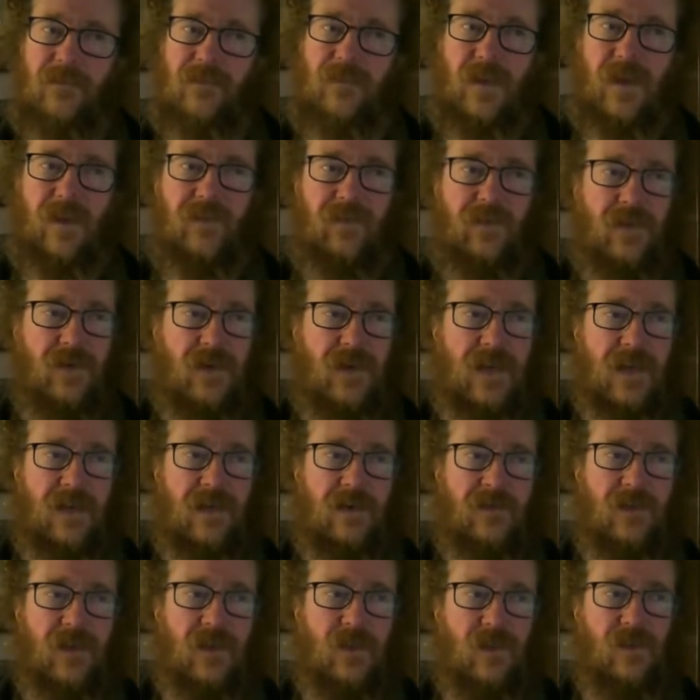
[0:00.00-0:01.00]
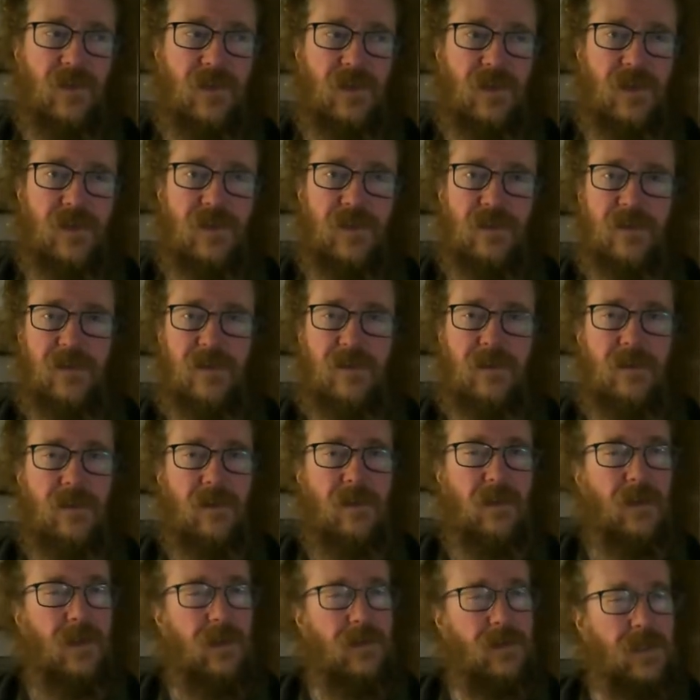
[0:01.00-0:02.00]
after a night of use.
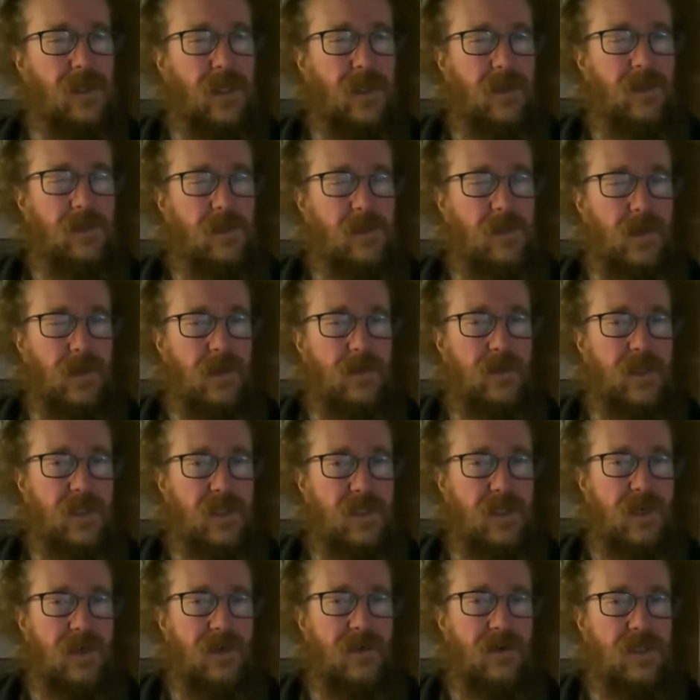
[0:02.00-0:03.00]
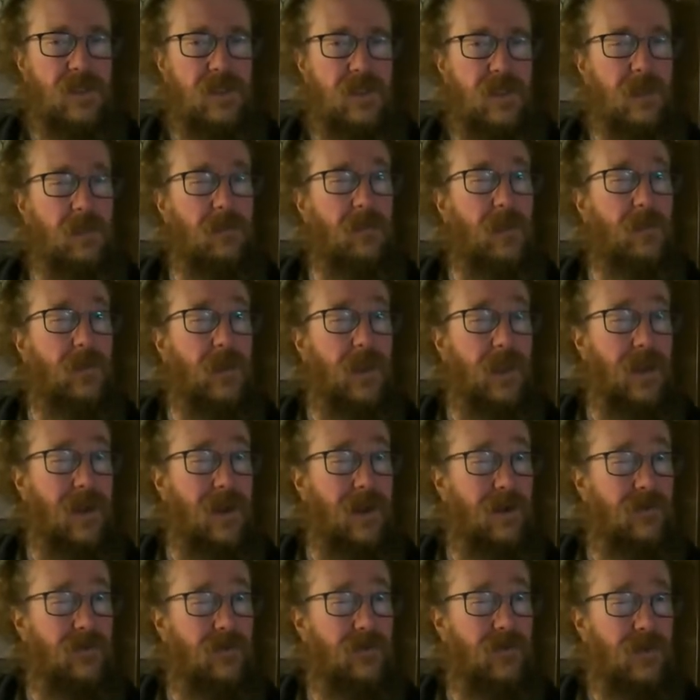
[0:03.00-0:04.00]
I was kind of trying to be generous, maybe
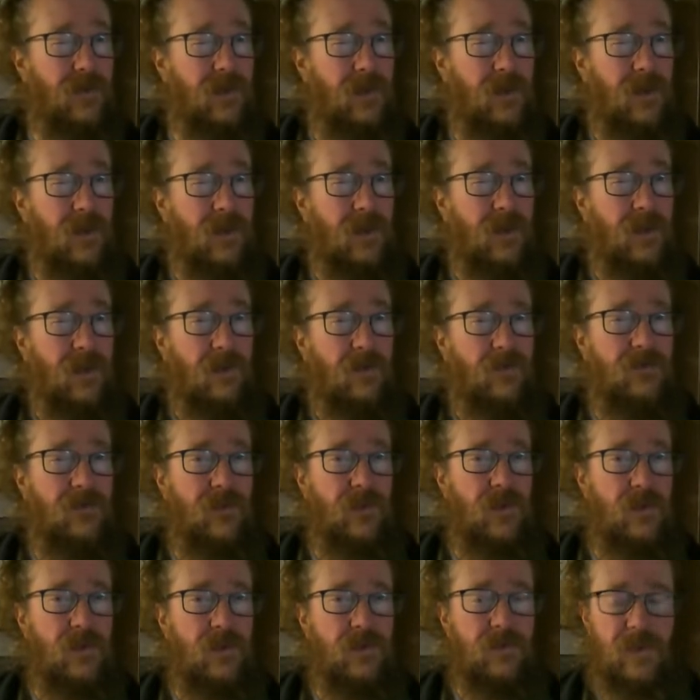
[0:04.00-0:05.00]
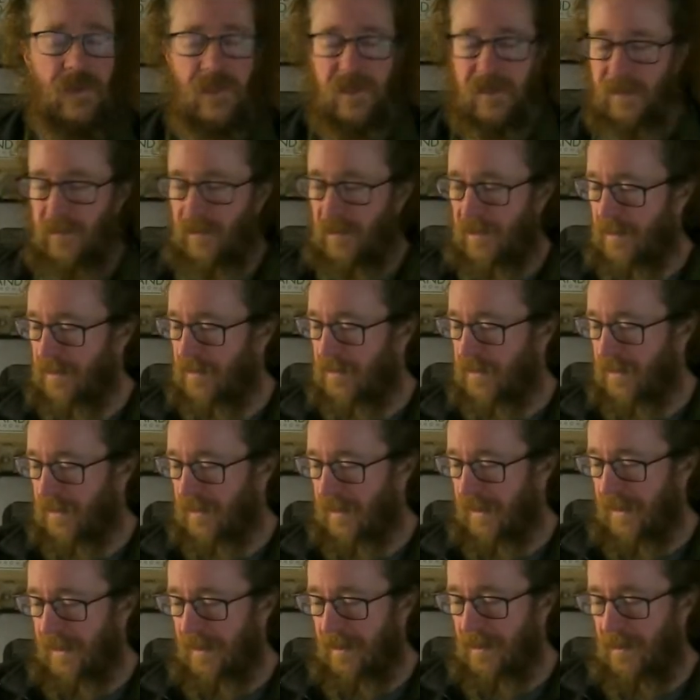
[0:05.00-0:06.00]
half full, because we were using
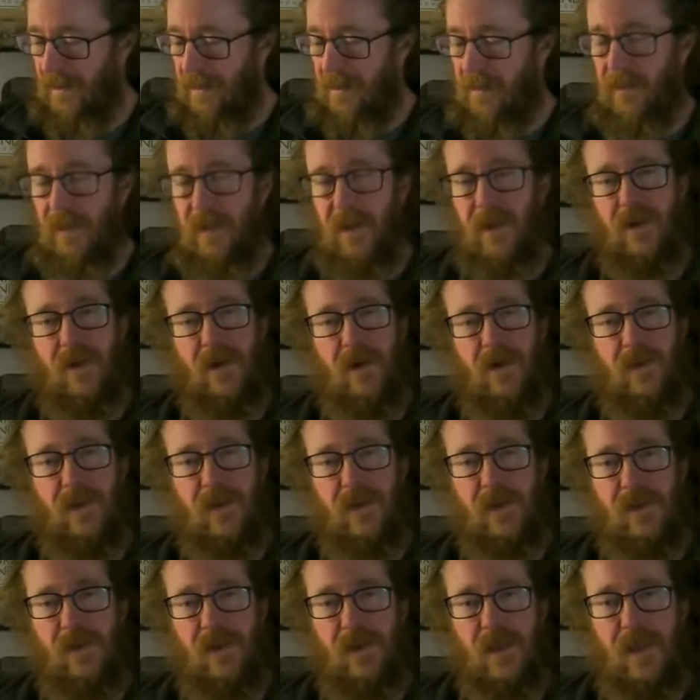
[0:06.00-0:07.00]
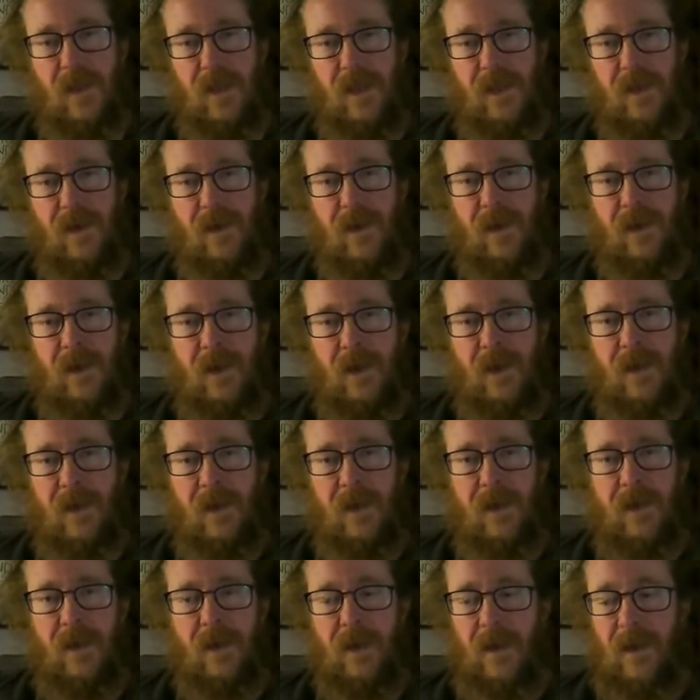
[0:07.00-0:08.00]
the heater and we don't always use the heater.
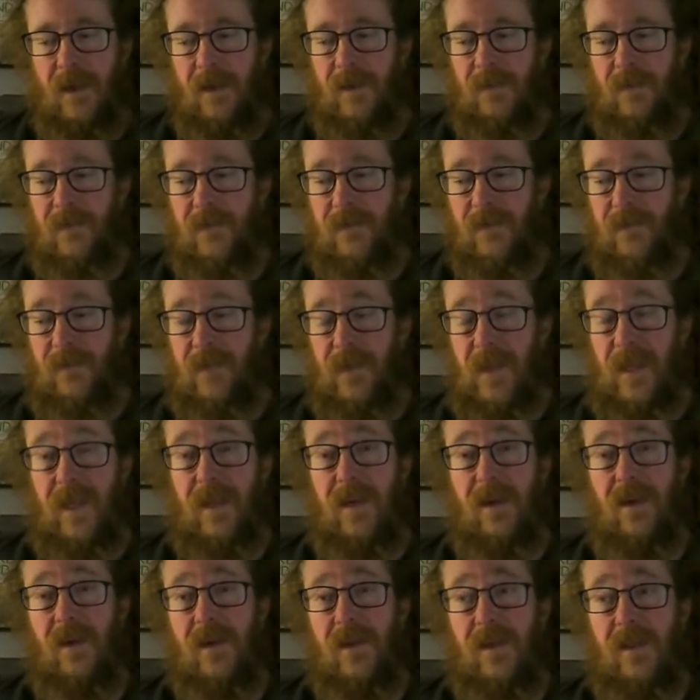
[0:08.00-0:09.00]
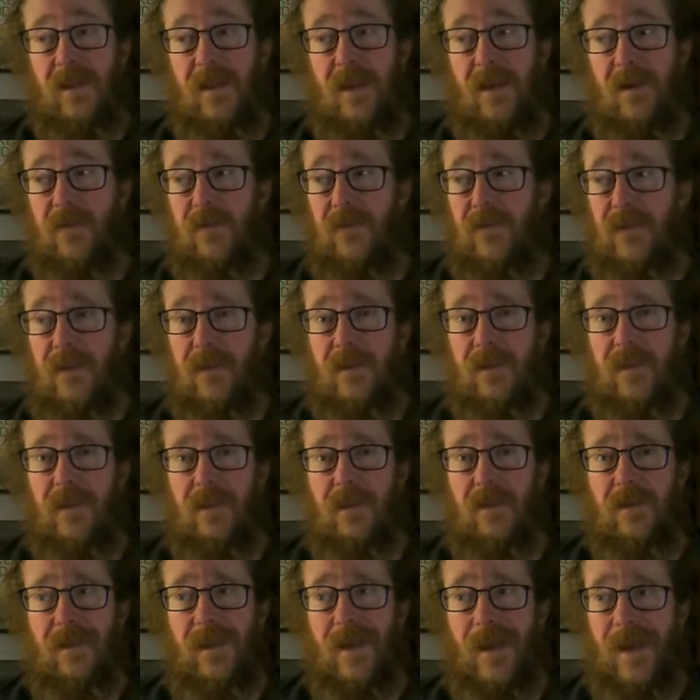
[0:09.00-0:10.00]
The heater itself
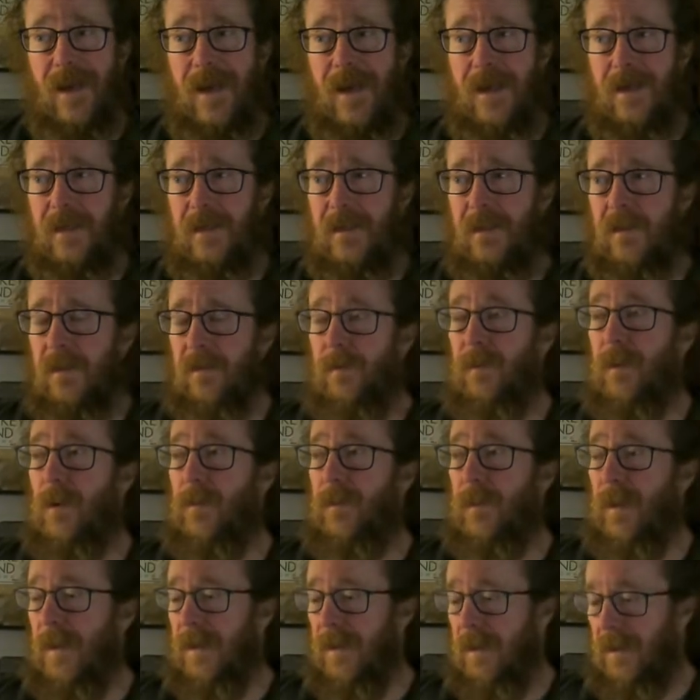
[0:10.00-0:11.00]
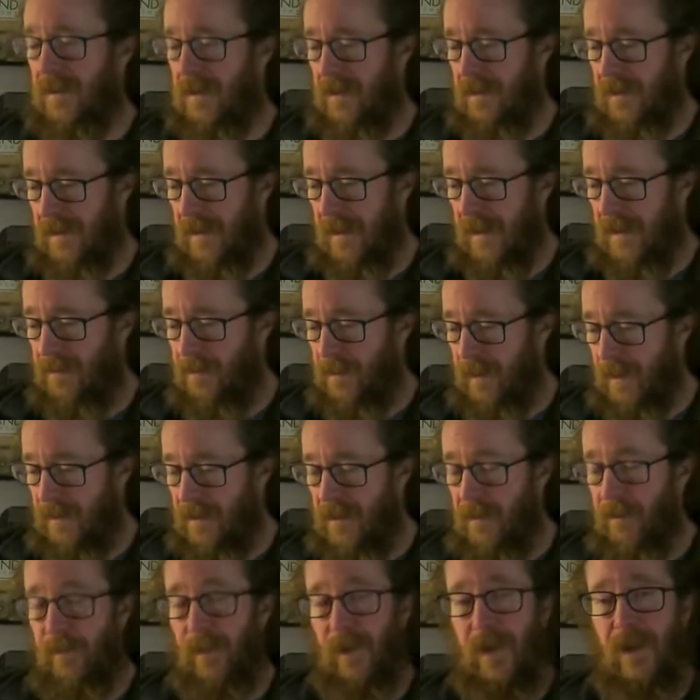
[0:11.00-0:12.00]
is gas, it's propane I should say,
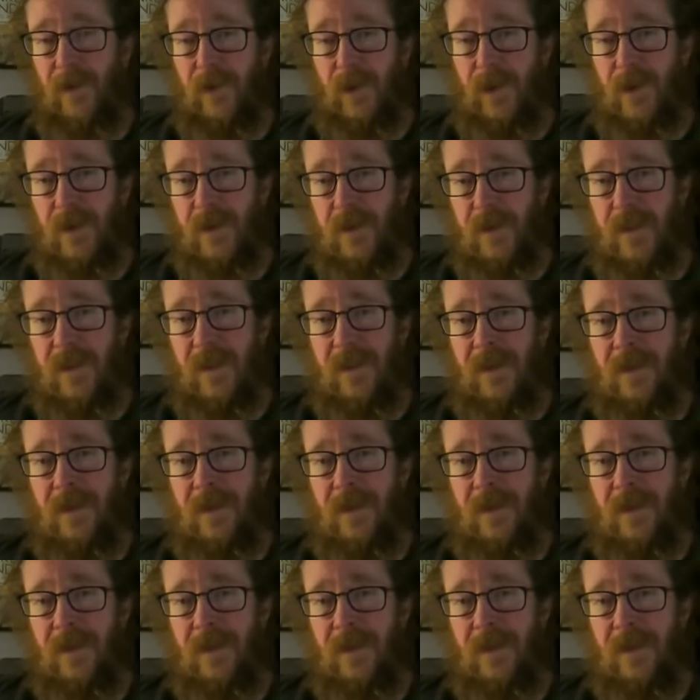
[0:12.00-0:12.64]
but the blowers